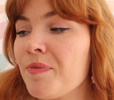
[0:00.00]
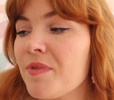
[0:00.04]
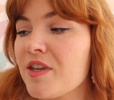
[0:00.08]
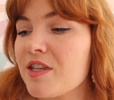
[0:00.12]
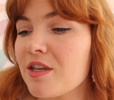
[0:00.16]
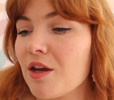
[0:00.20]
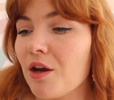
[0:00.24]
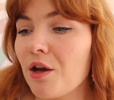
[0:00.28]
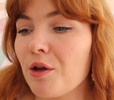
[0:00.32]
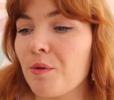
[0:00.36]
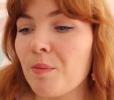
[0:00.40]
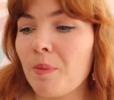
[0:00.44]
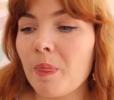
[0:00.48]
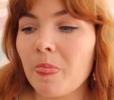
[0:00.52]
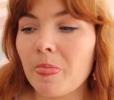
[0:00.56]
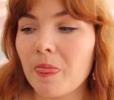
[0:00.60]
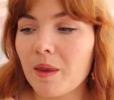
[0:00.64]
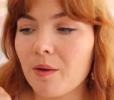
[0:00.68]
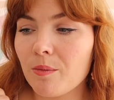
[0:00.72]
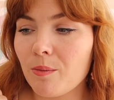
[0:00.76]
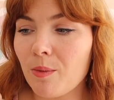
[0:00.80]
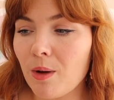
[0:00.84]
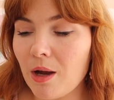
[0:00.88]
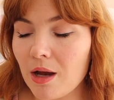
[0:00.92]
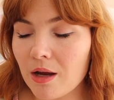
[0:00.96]
So
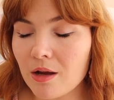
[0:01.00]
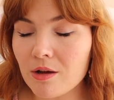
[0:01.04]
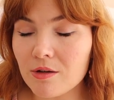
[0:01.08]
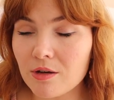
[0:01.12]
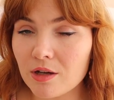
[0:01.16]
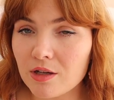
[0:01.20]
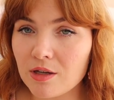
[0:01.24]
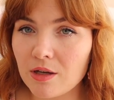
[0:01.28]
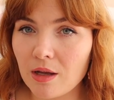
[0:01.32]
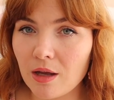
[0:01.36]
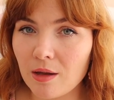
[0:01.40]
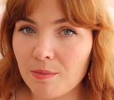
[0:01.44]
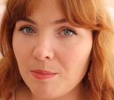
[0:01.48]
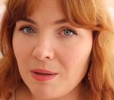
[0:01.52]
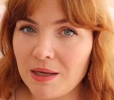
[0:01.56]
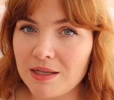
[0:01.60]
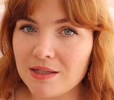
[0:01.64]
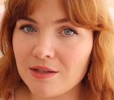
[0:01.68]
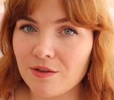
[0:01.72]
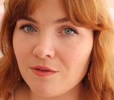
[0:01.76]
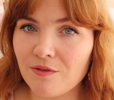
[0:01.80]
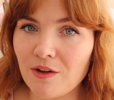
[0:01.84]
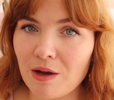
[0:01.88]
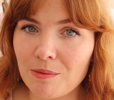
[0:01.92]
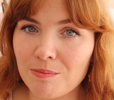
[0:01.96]
work on a, a
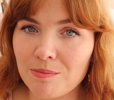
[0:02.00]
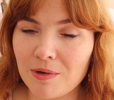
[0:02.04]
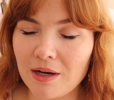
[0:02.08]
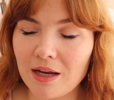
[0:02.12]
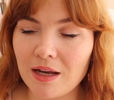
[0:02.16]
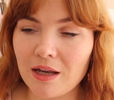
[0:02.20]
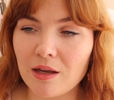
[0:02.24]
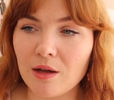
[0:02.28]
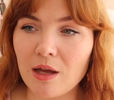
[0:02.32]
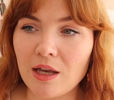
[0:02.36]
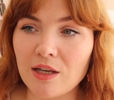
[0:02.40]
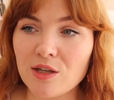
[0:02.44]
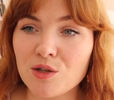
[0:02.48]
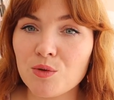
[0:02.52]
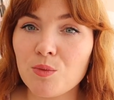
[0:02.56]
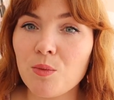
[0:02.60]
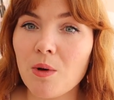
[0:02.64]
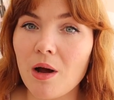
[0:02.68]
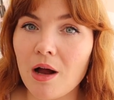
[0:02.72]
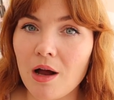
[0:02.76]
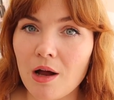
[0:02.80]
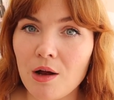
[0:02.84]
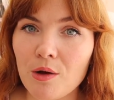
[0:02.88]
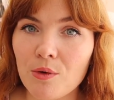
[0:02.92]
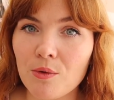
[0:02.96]
piece of fabric and
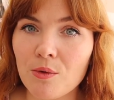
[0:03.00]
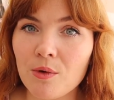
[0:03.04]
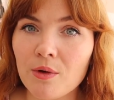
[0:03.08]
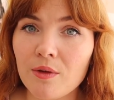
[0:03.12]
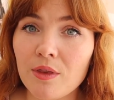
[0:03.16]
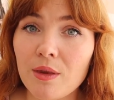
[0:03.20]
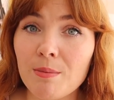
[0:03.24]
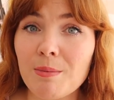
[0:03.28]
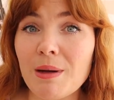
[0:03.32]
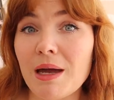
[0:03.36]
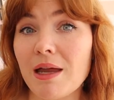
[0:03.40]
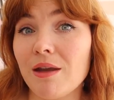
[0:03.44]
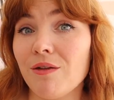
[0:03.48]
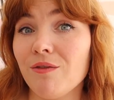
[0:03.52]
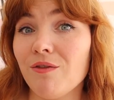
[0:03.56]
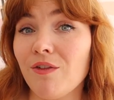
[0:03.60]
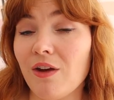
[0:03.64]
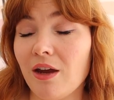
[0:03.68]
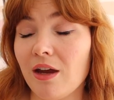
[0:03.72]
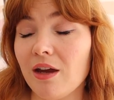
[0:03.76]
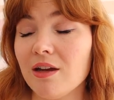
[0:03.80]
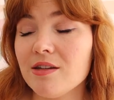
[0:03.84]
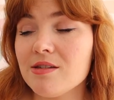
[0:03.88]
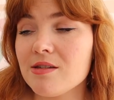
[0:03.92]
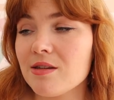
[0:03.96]
toile the pattern
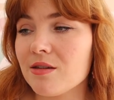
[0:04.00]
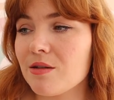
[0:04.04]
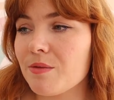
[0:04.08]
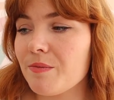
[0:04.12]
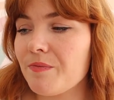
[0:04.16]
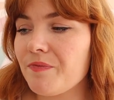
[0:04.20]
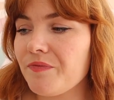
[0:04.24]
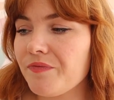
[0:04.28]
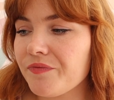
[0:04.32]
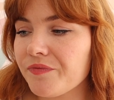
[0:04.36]
first.